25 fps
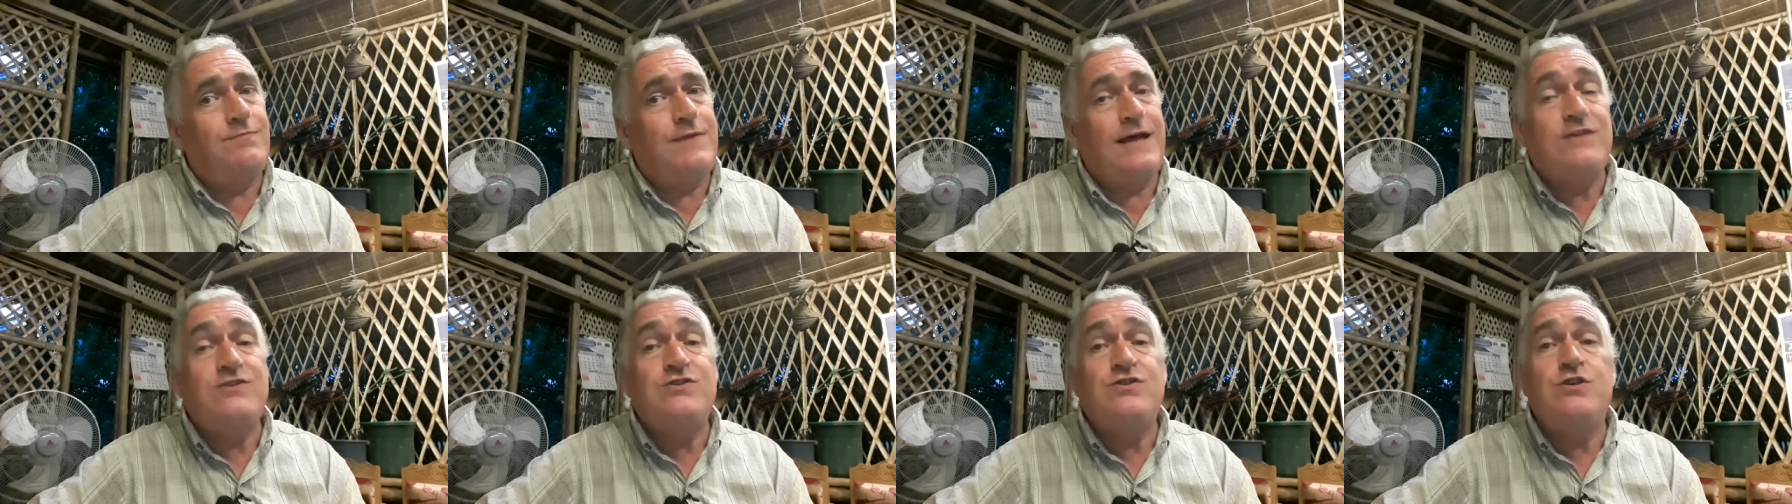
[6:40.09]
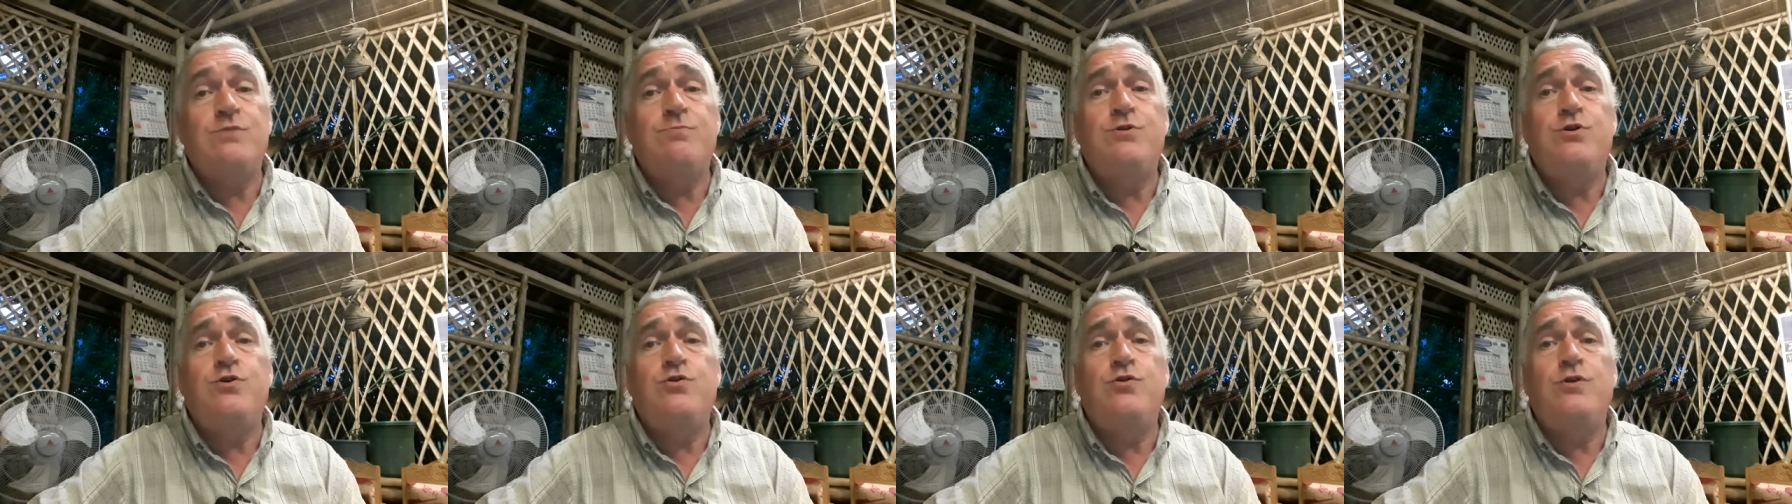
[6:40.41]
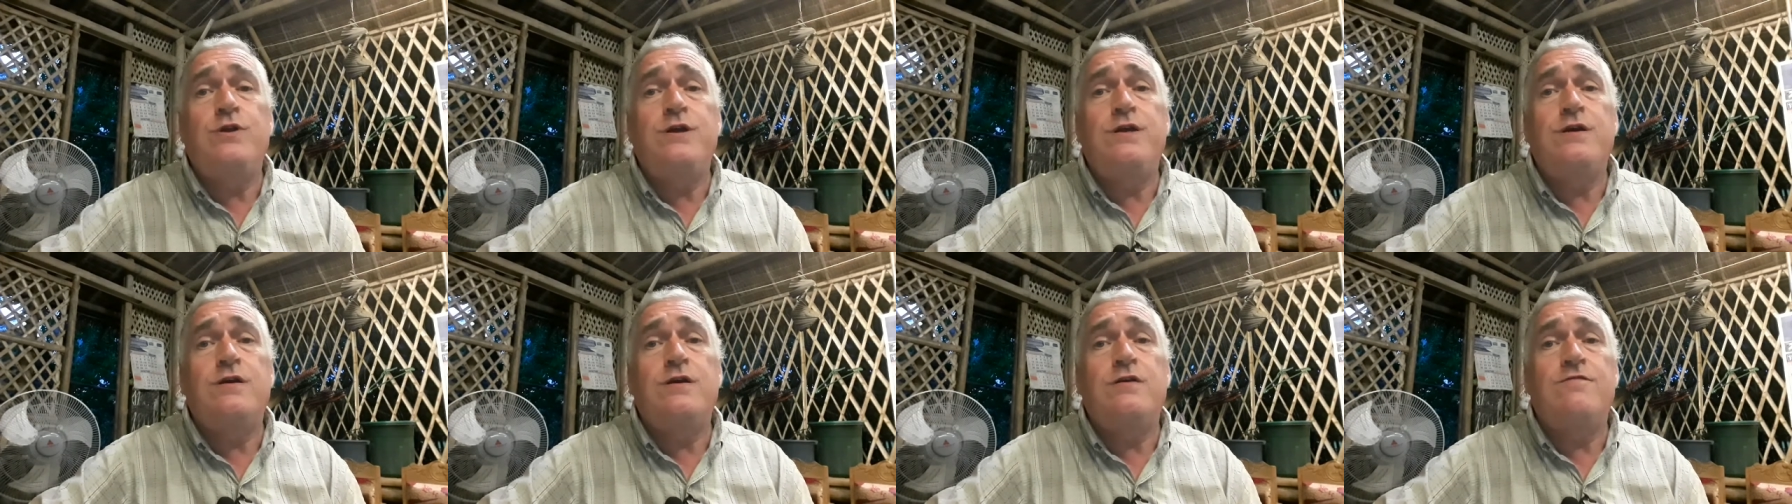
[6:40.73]
that's the
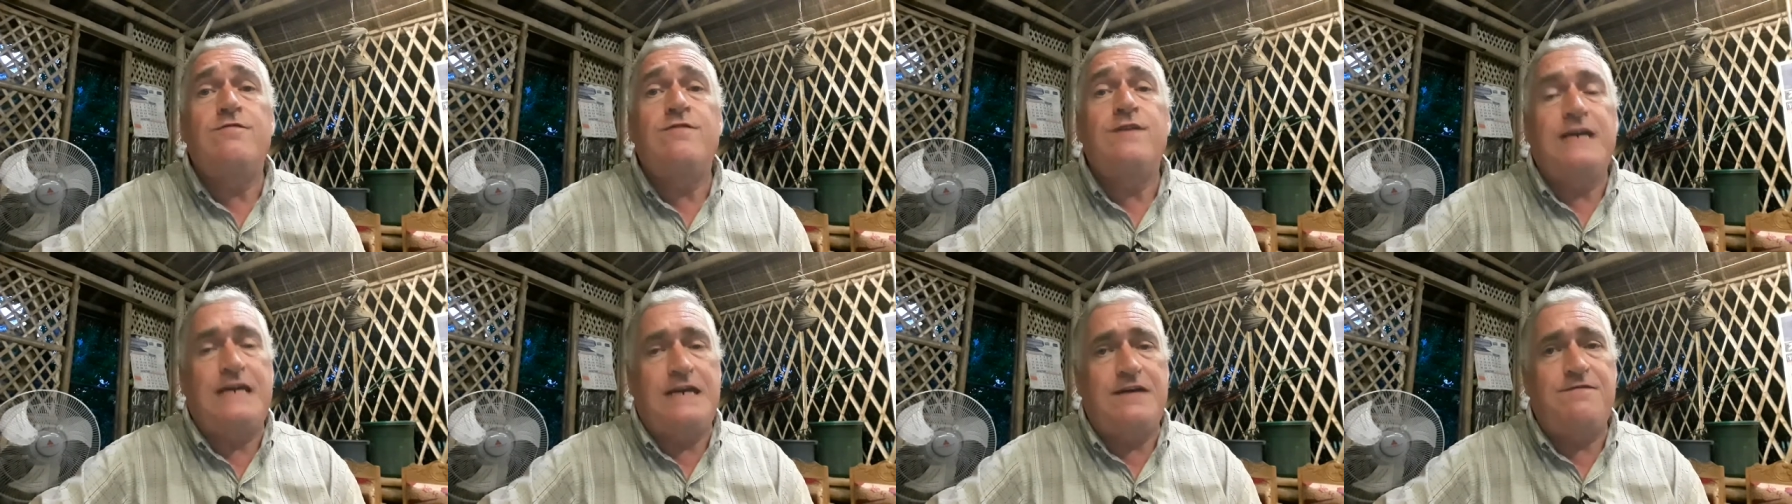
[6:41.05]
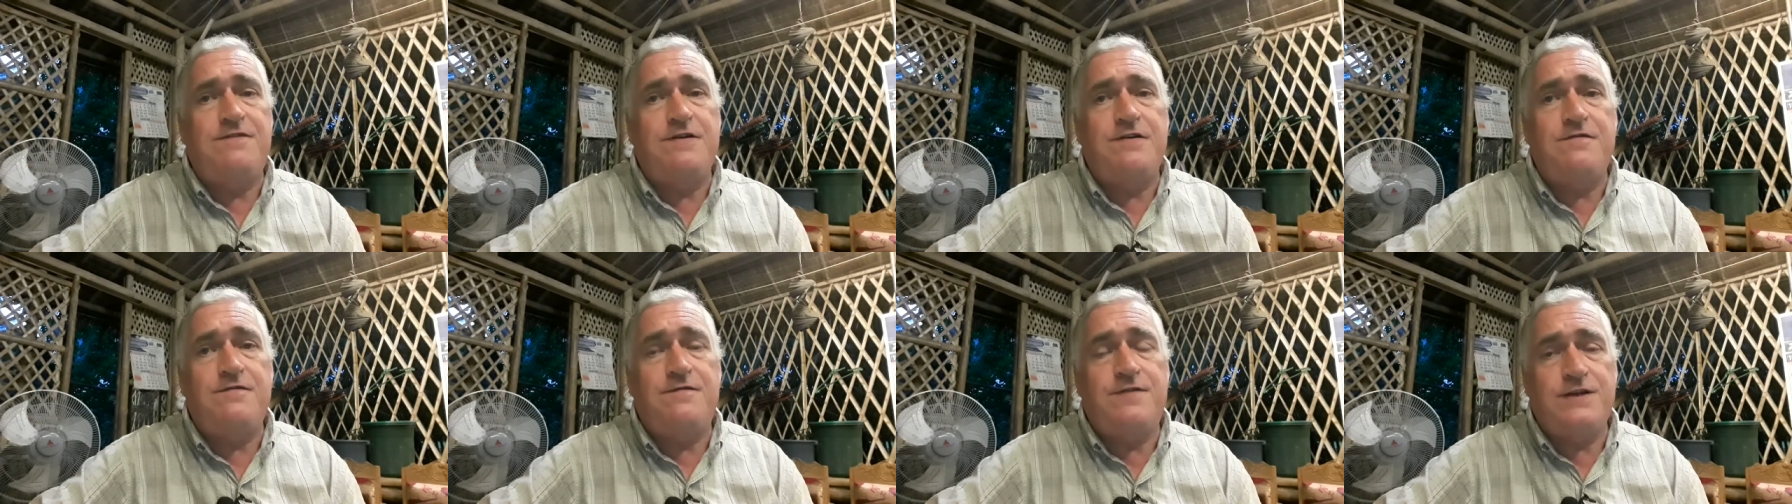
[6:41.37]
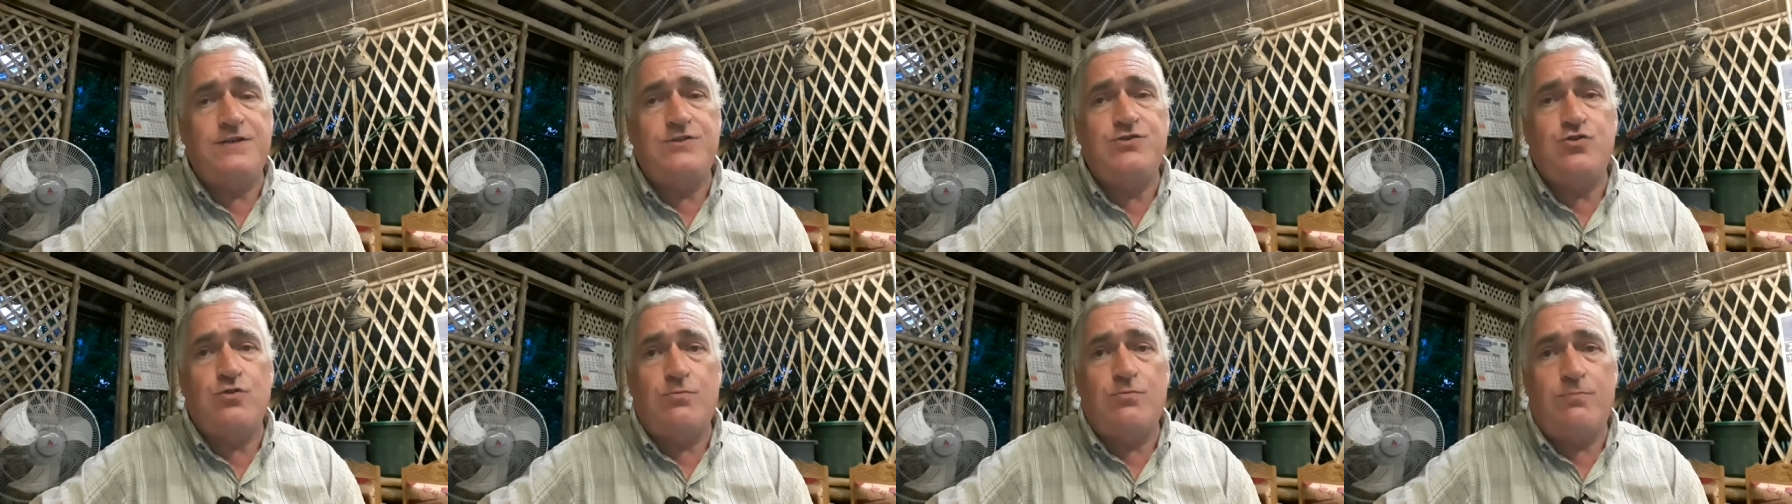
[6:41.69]
beauty of if it
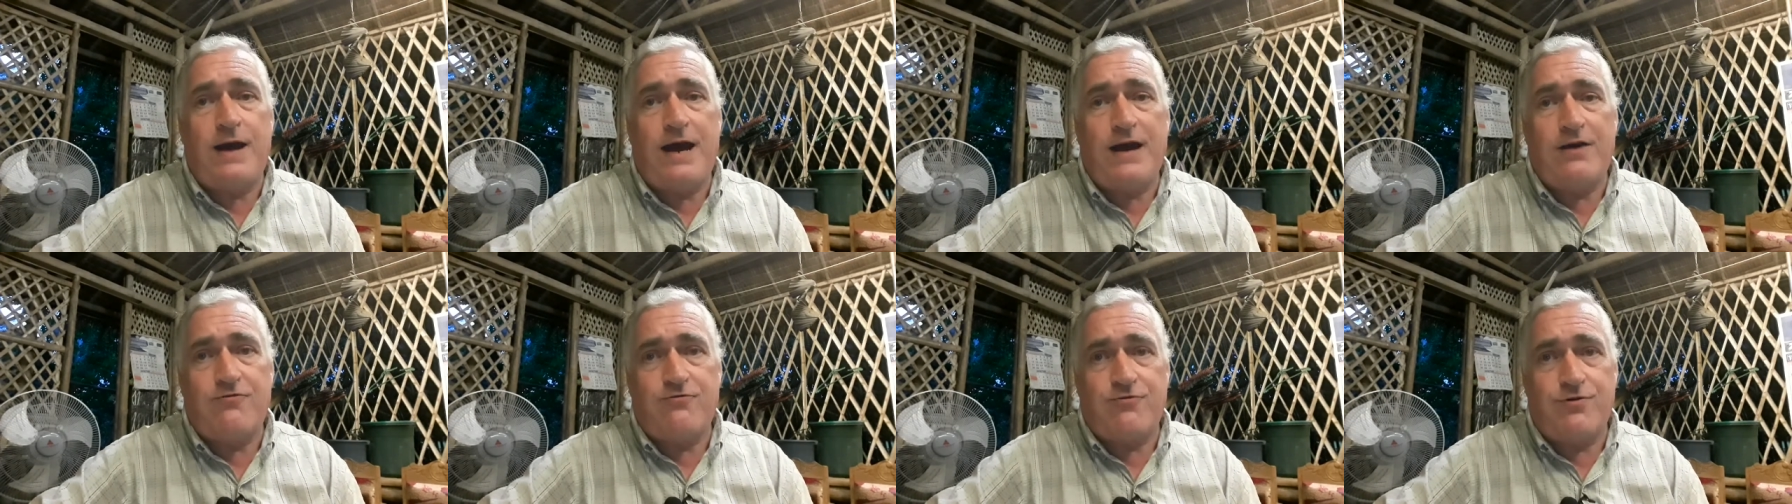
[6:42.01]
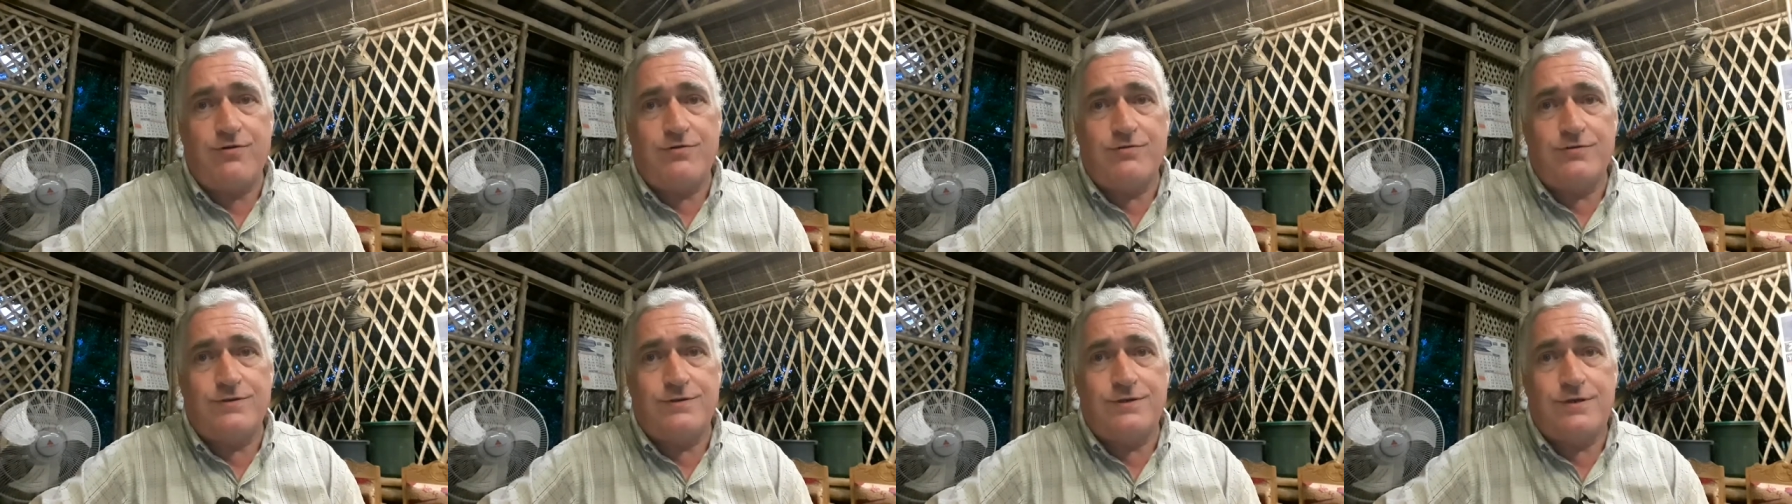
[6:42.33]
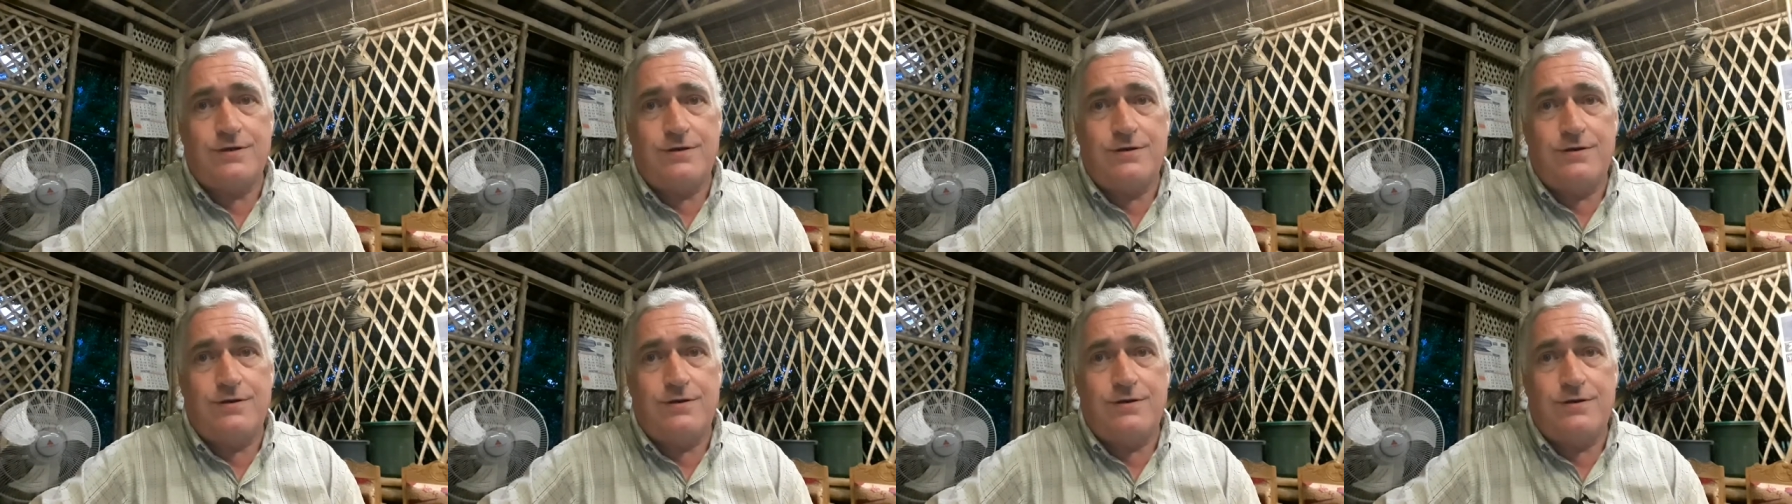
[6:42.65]
fits your macros.